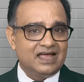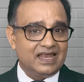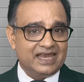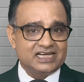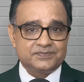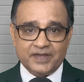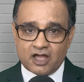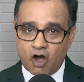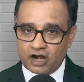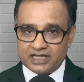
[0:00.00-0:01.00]
Let's be
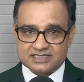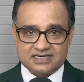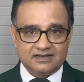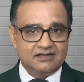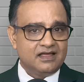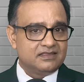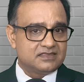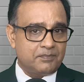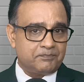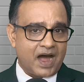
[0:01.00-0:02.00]
honest,
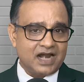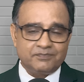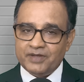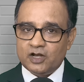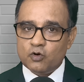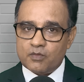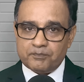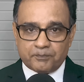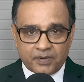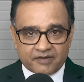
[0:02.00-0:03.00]
the part may look
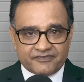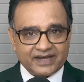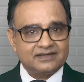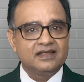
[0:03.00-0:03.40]
perfect,